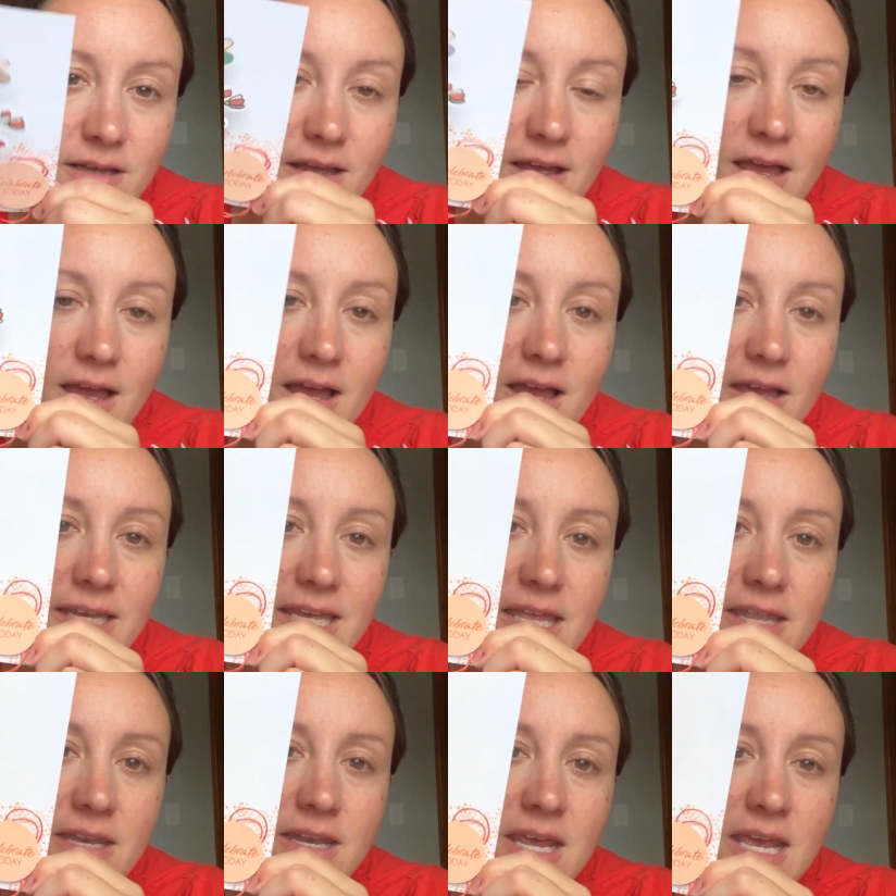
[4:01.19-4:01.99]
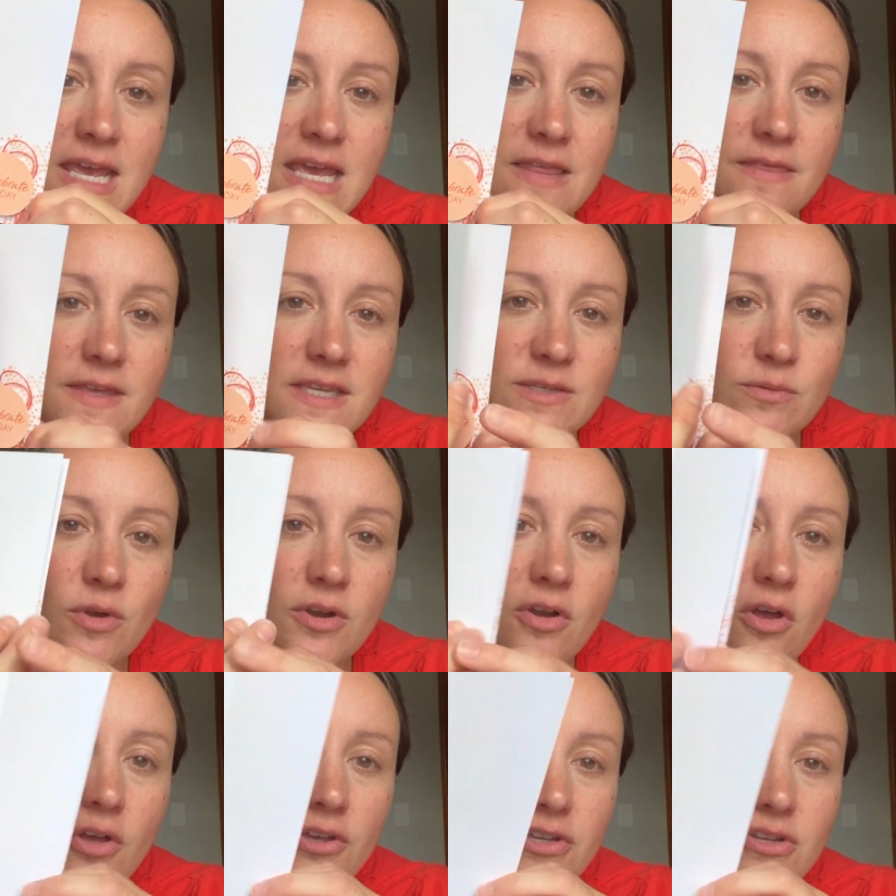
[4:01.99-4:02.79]
Again, this
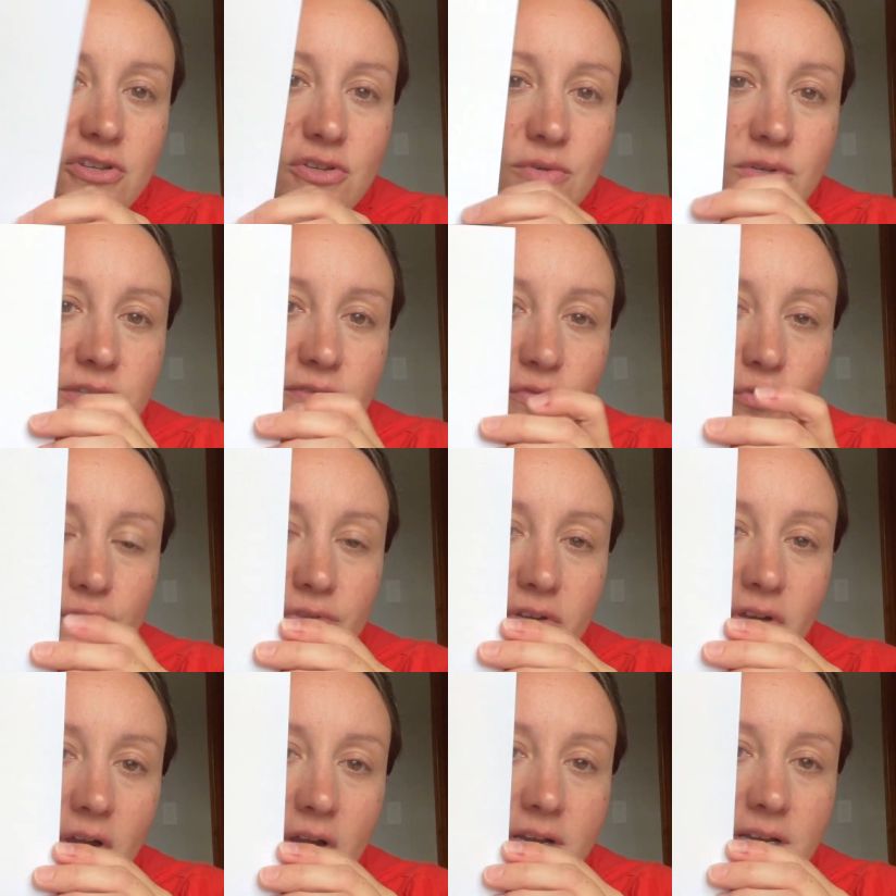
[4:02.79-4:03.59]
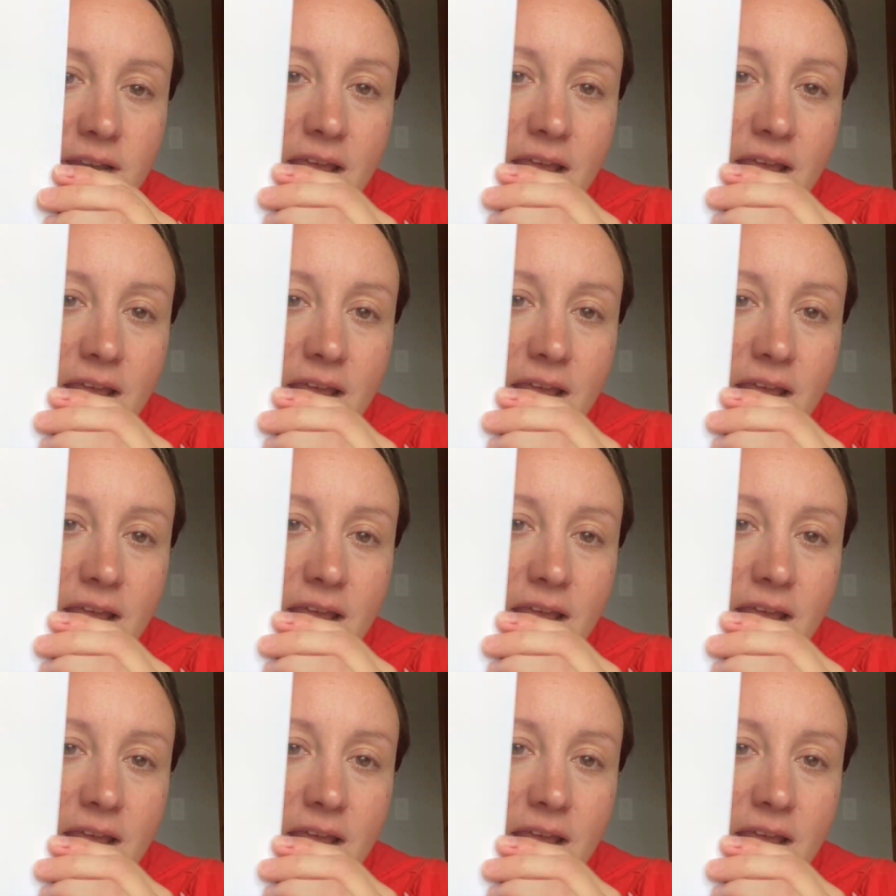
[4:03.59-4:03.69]
one, all you do is fold the card in